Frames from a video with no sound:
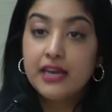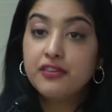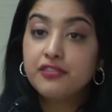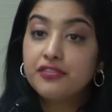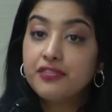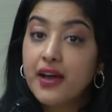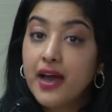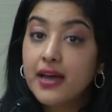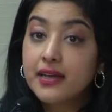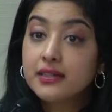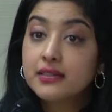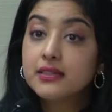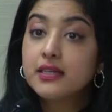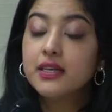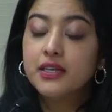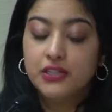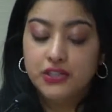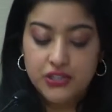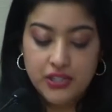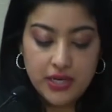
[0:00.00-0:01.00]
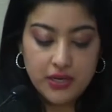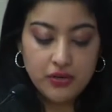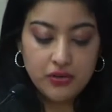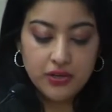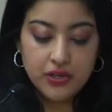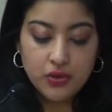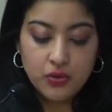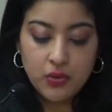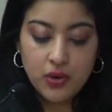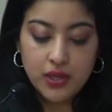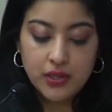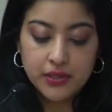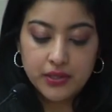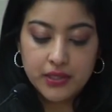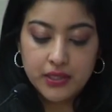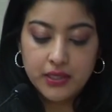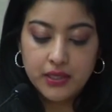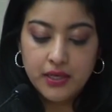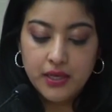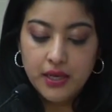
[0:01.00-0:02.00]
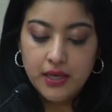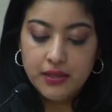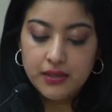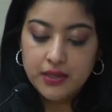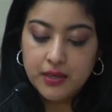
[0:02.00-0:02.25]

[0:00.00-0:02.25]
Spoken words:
In fact, gender equality,